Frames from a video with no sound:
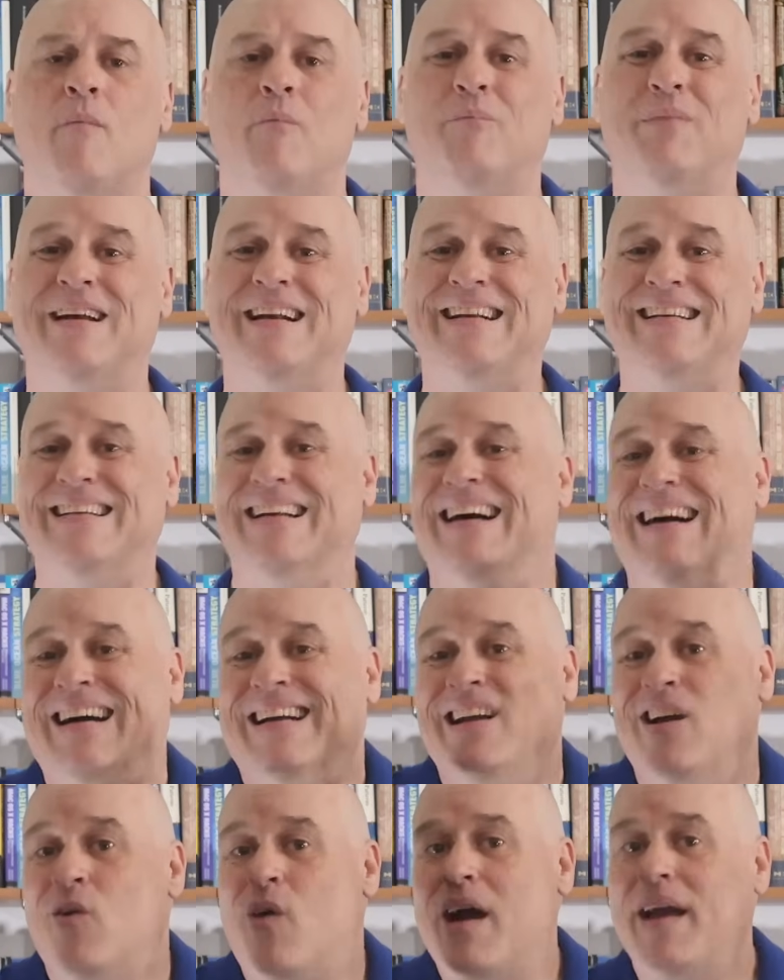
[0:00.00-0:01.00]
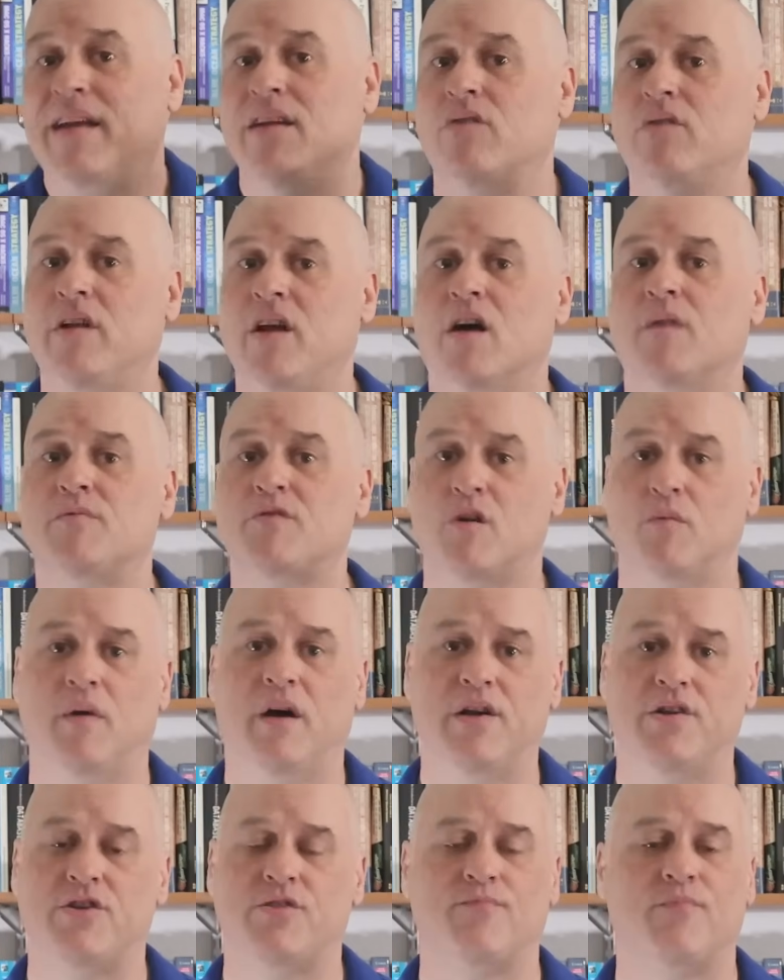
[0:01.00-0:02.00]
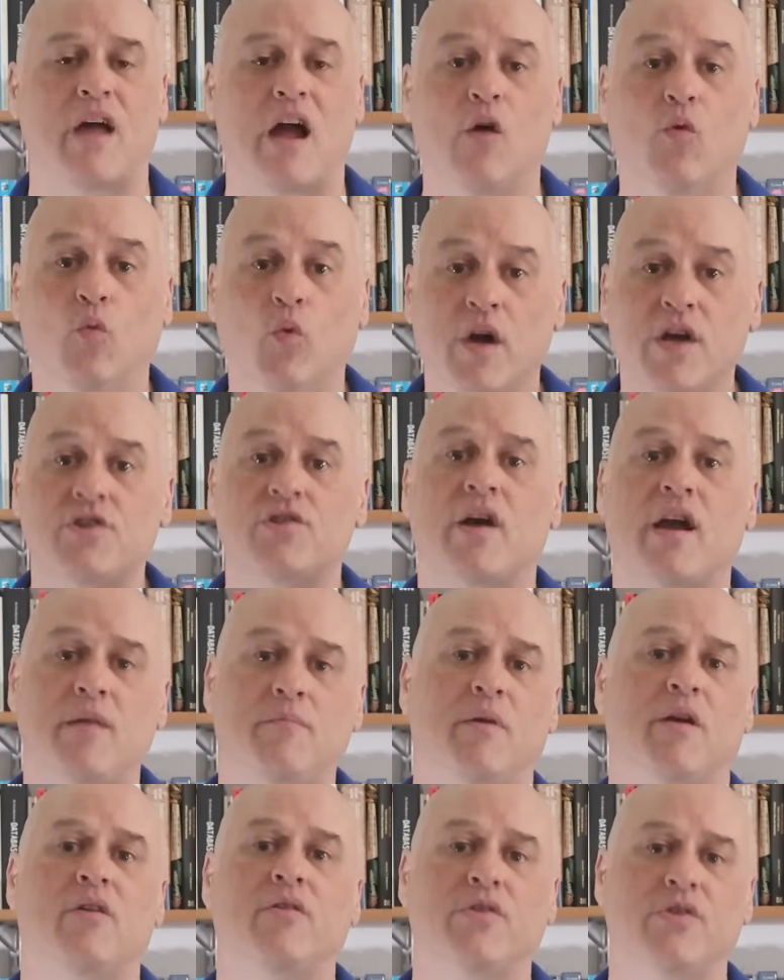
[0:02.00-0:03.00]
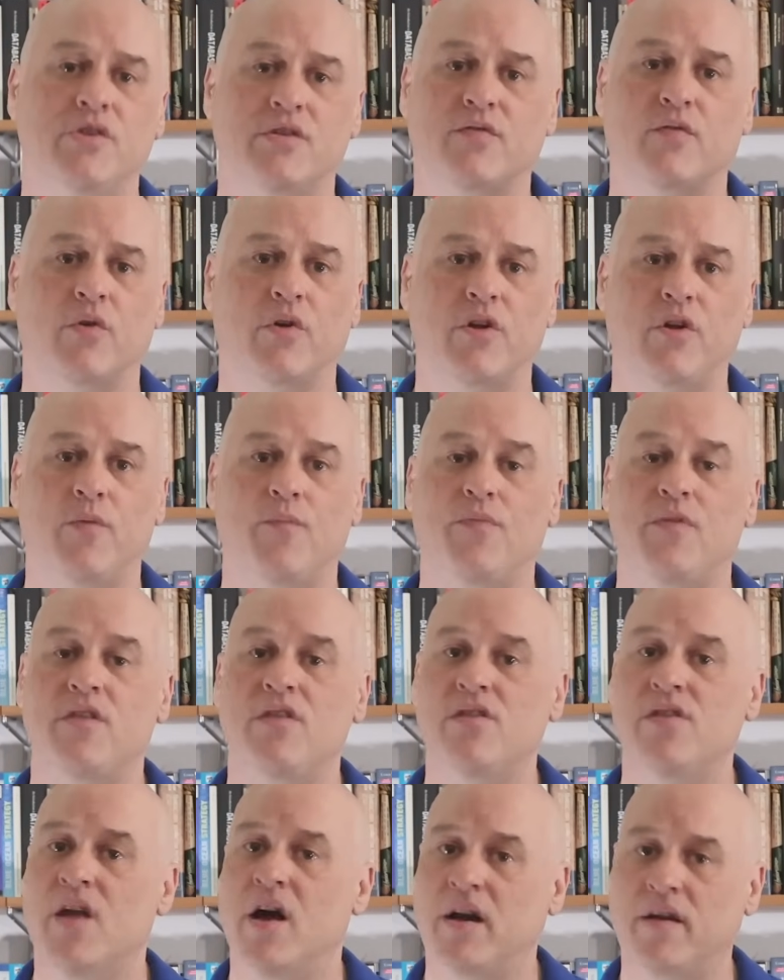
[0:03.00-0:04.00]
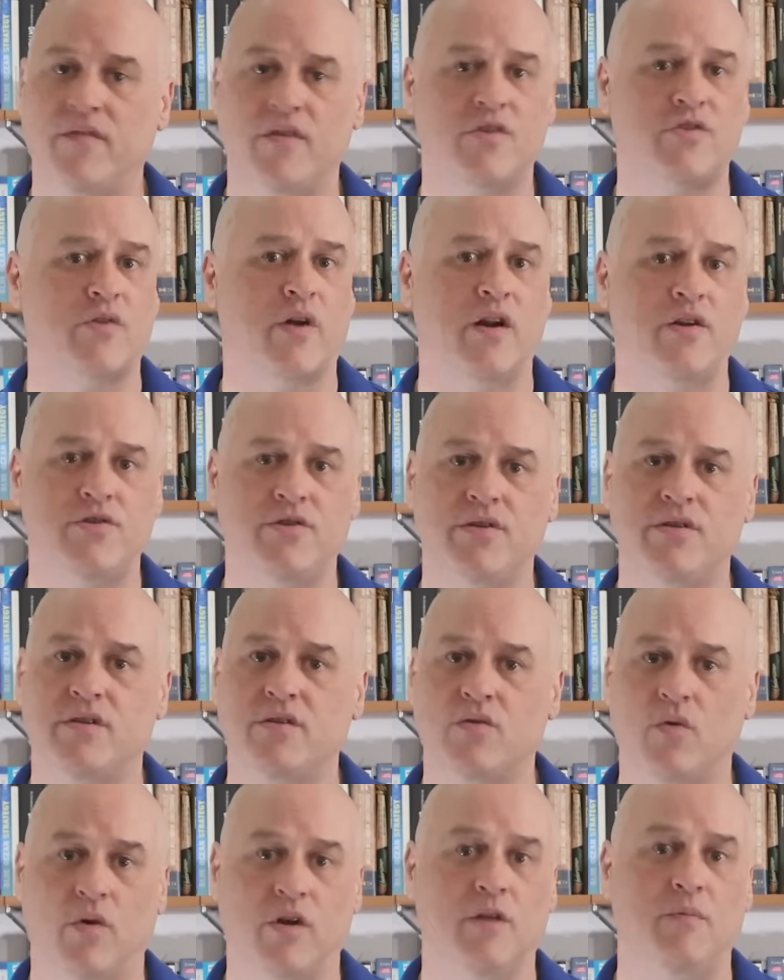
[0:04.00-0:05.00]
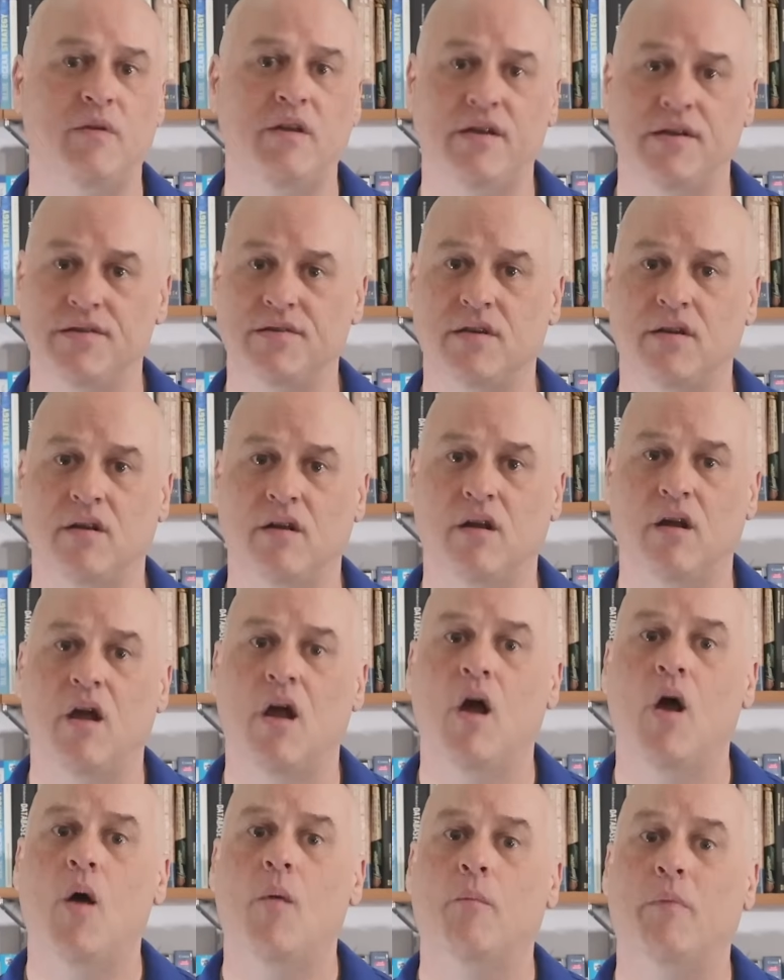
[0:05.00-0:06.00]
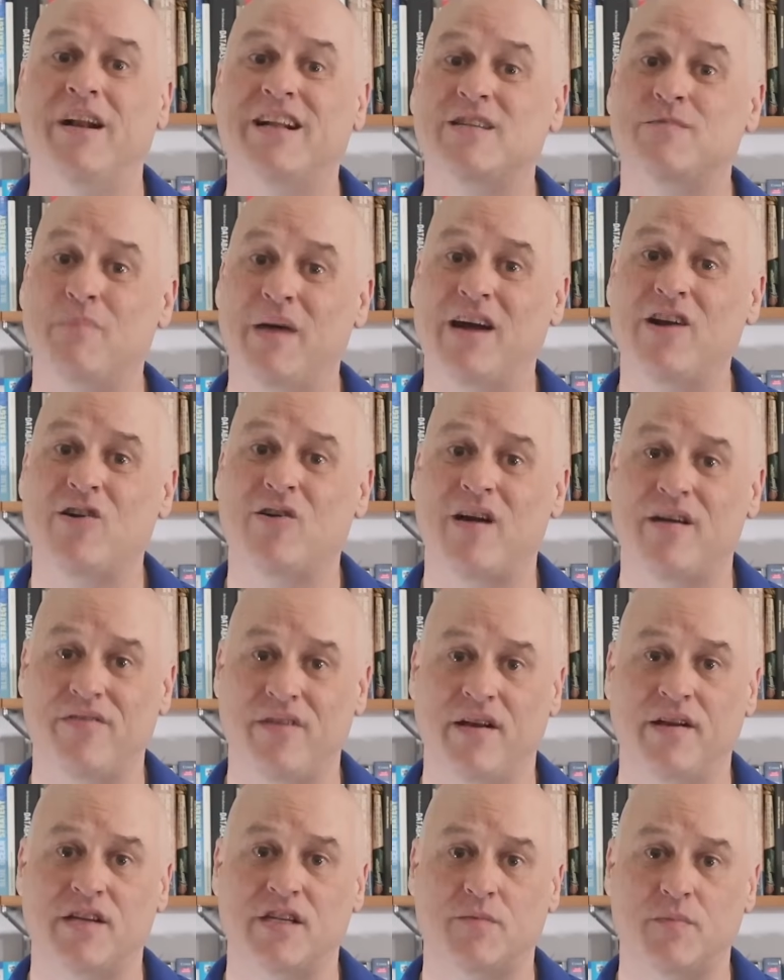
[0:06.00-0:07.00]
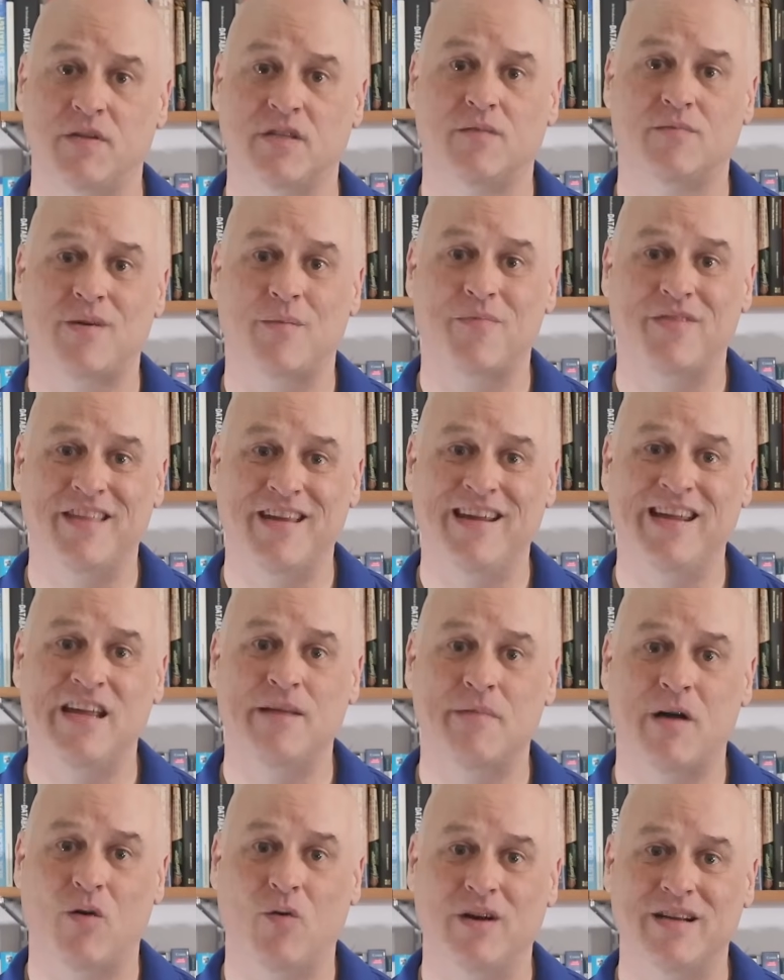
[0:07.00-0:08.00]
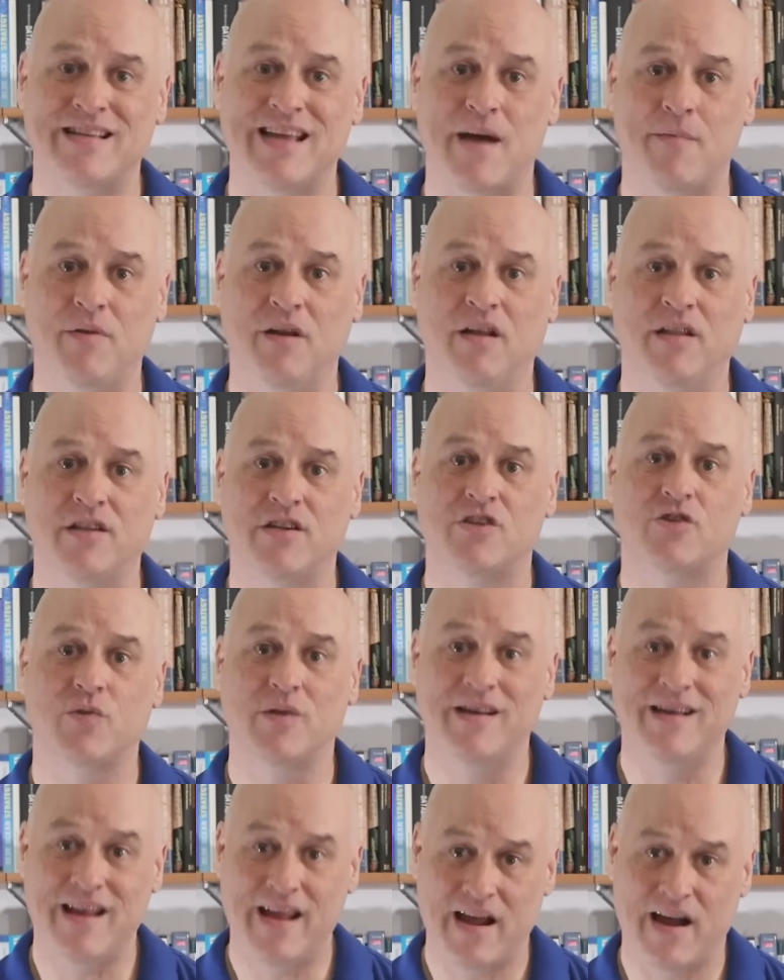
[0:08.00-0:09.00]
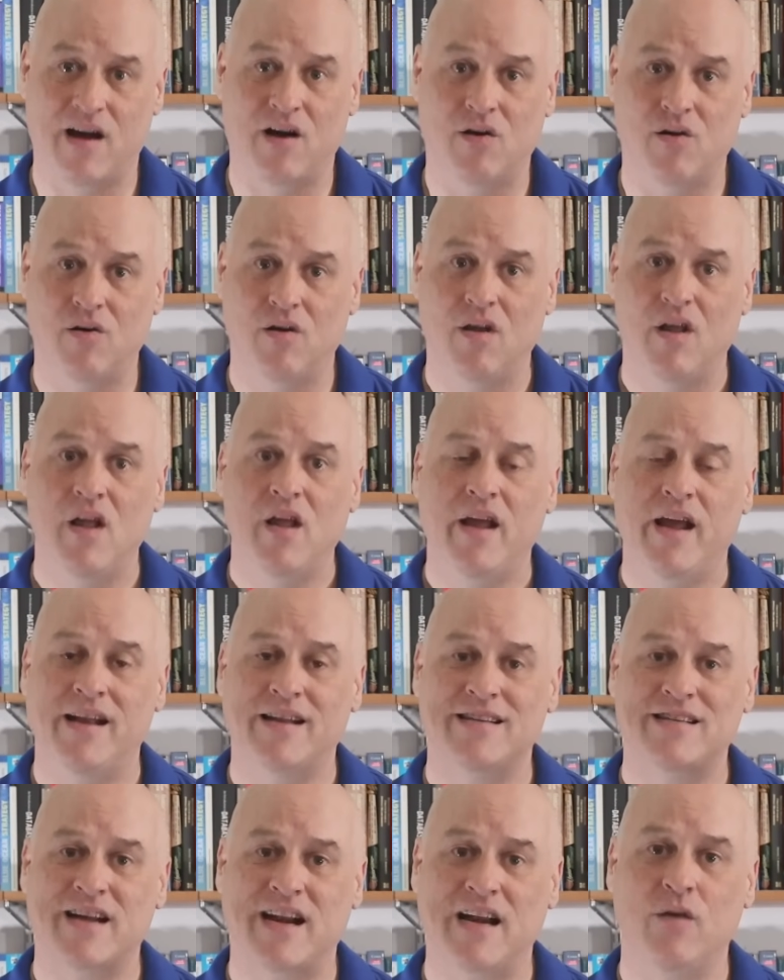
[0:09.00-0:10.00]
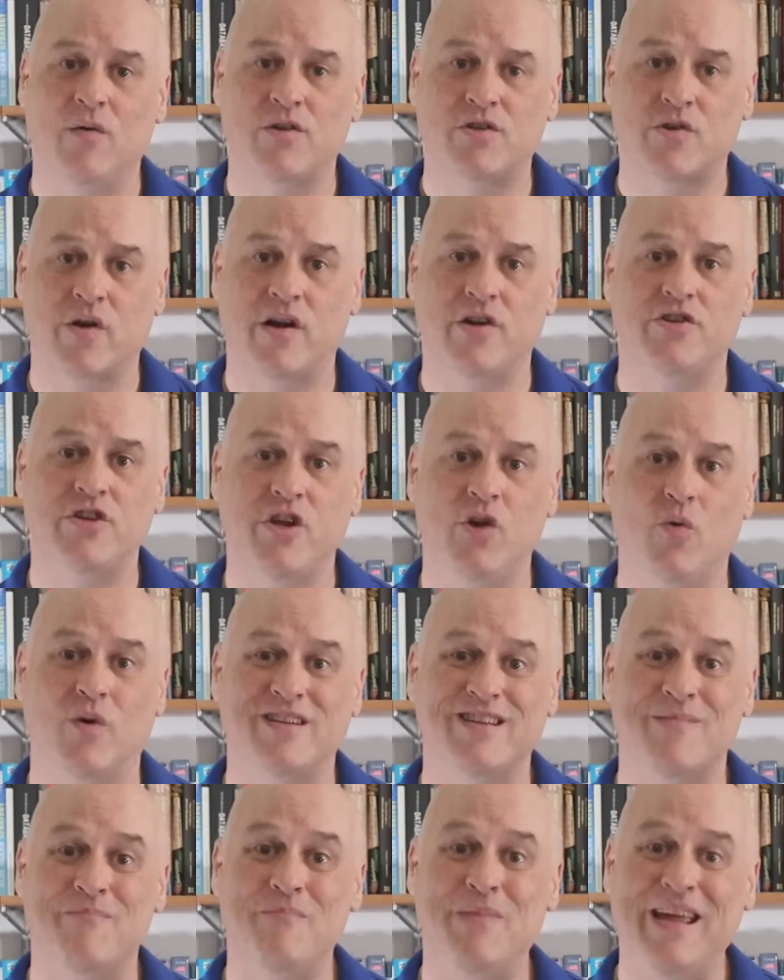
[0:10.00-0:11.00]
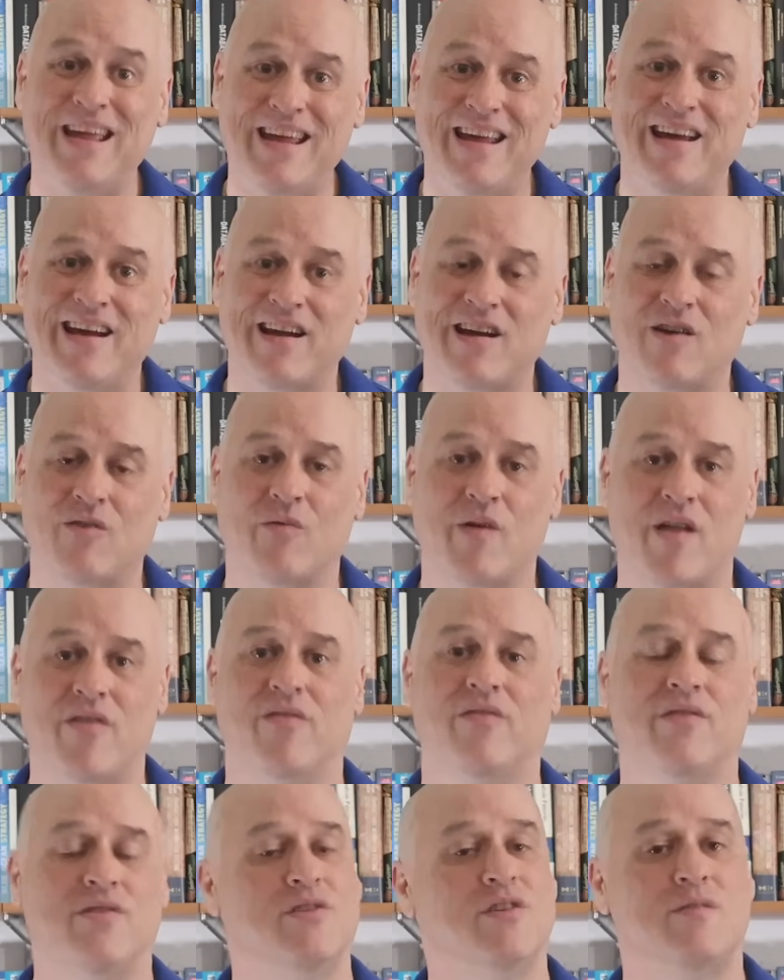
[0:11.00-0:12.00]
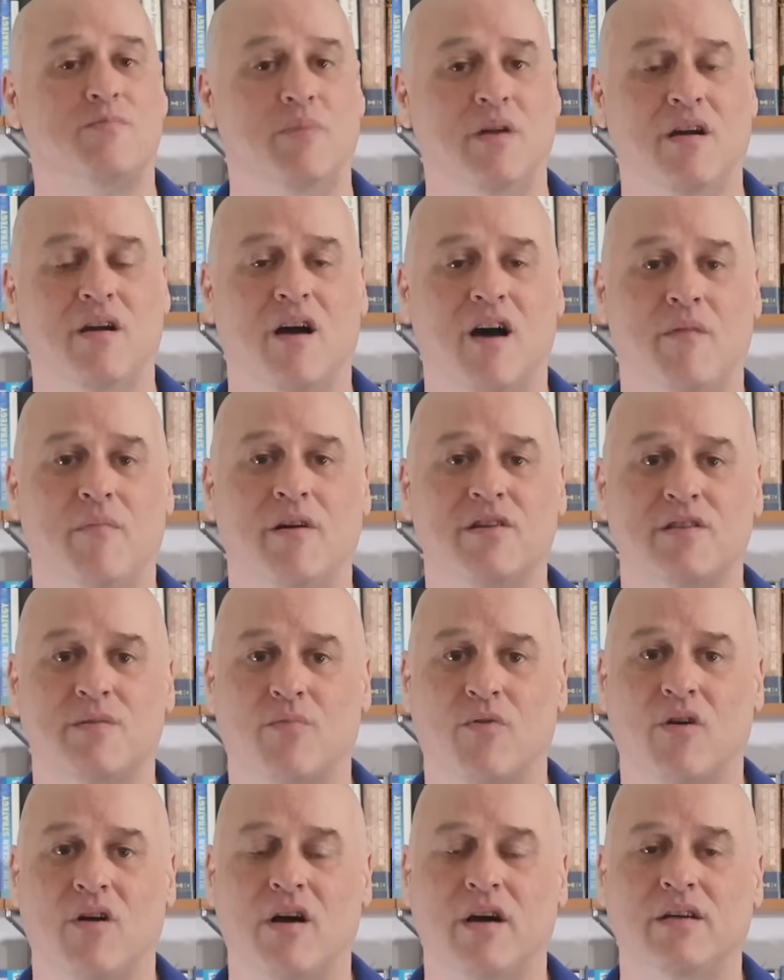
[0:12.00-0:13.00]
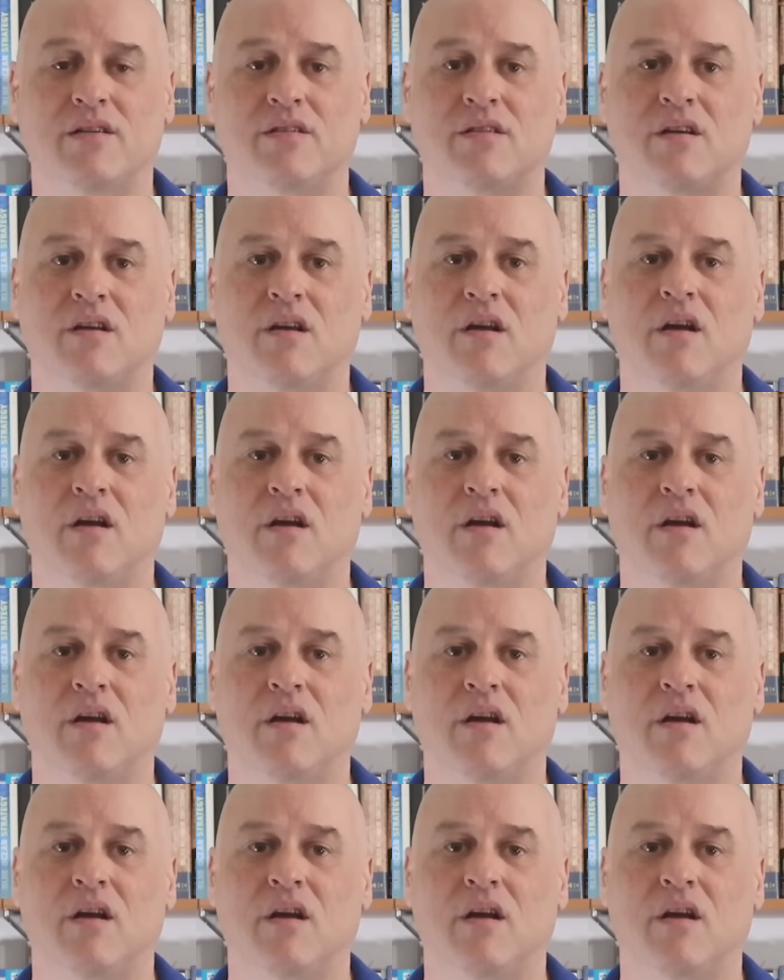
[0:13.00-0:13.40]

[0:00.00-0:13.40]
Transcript: But I know I can only help so much. I wish I had better news for you. None of those strategies is going to be easy, but it's better, I think, to spend some time thinking about what is happening in the industry now and deciding what strategy you want to pick rather than just being caught by surprise.